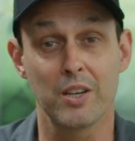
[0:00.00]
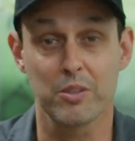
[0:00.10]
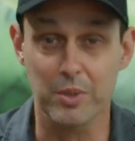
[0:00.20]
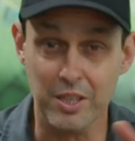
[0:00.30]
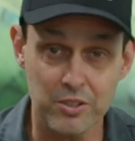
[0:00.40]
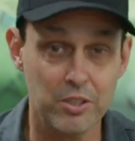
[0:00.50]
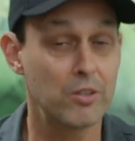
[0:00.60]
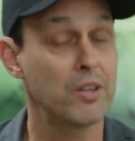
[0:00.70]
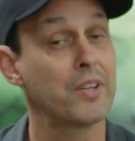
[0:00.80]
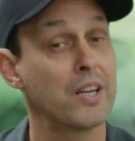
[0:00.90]
now is because you
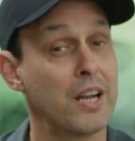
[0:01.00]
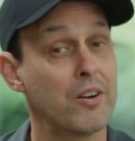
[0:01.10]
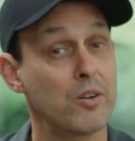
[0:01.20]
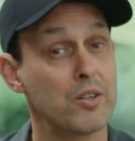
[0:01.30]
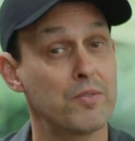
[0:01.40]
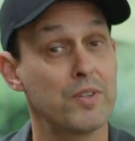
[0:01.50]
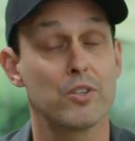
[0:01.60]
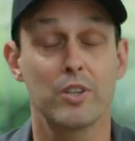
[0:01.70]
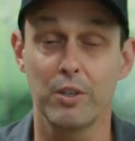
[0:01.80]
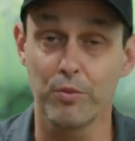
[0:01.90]
don't have that air egress
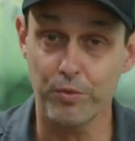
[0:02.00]
feature in